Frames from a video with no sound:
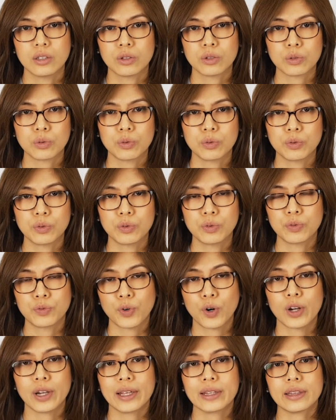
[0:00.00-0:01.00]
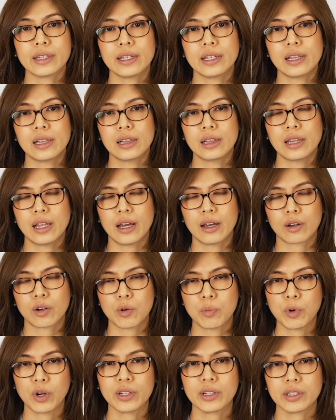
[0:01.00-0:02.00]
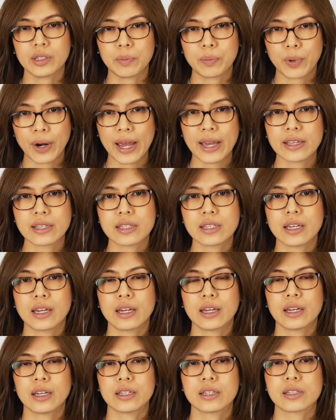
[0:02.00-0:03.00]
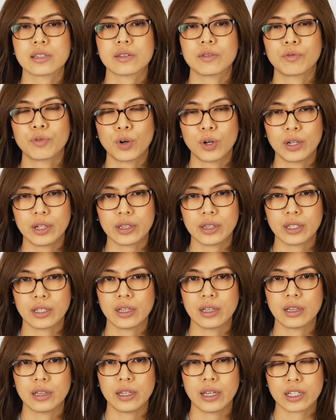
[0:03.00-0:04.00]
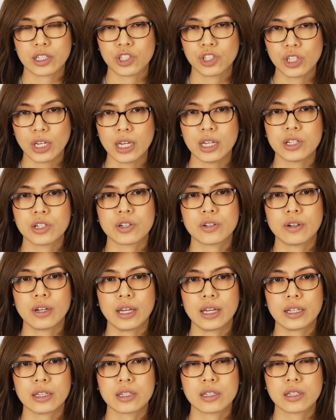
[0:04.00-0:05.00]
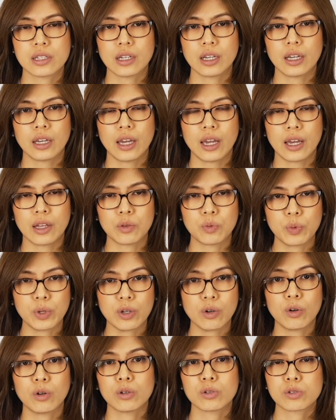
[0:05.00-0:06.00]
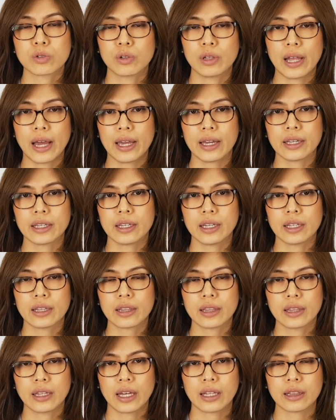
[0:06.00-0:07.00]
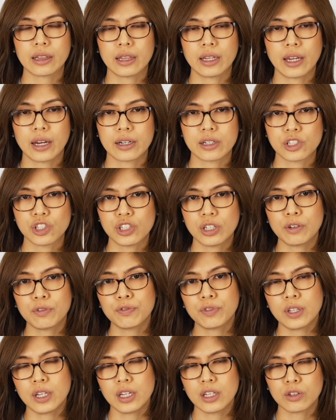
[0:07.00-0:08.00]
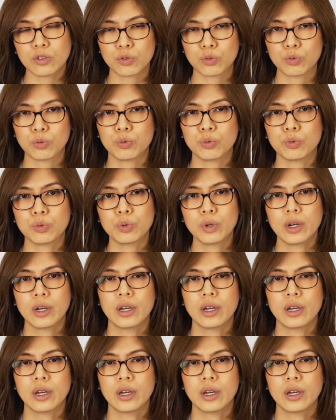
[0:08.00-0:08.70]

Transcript: to volatile commodity prices, volatile exchange rates, and we also like it that they're shifting to